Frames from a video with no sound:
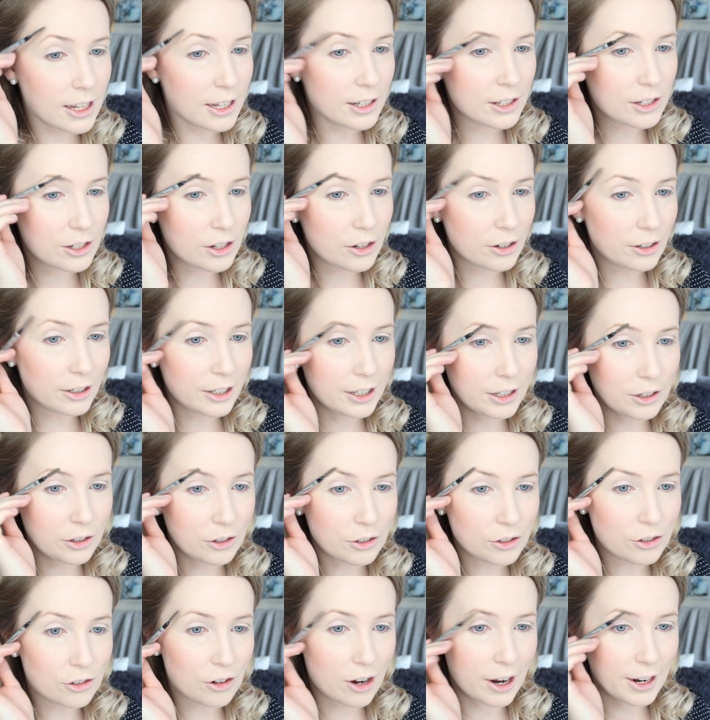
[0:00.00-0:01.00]
It's certainly
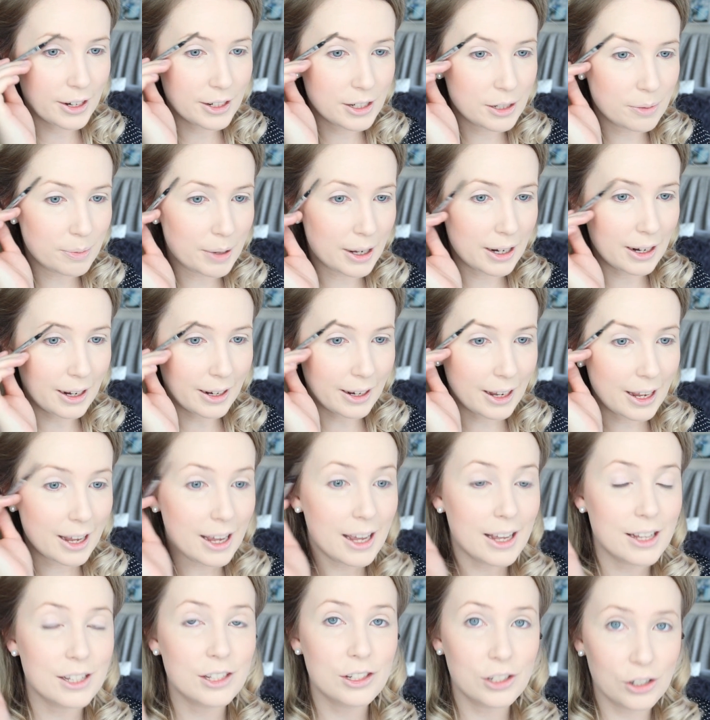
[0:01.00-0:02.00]
not trying to be like
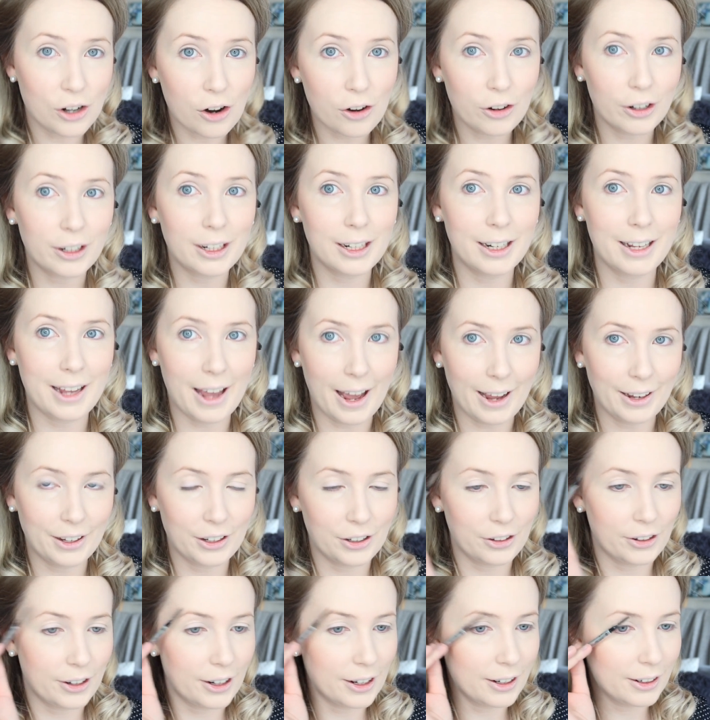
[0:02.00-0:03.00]
historically
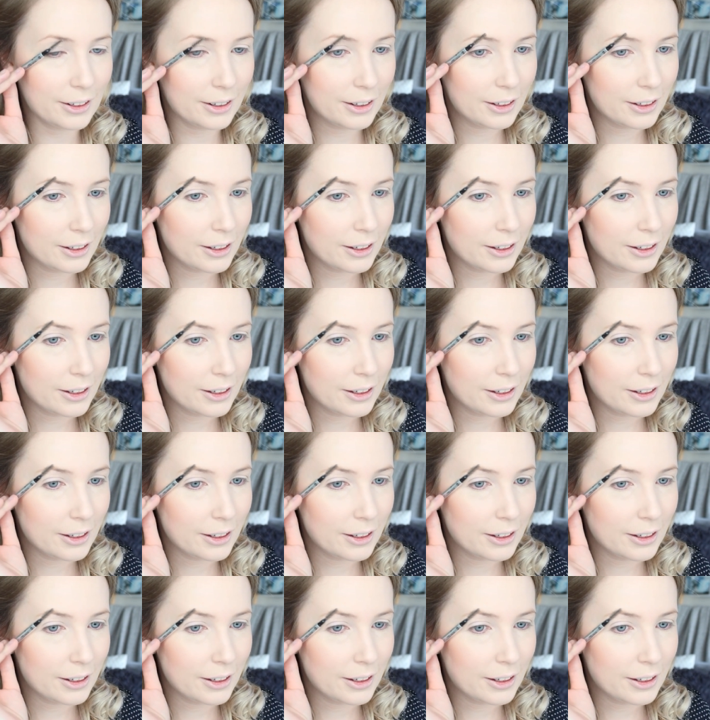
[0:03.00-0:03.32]
accurate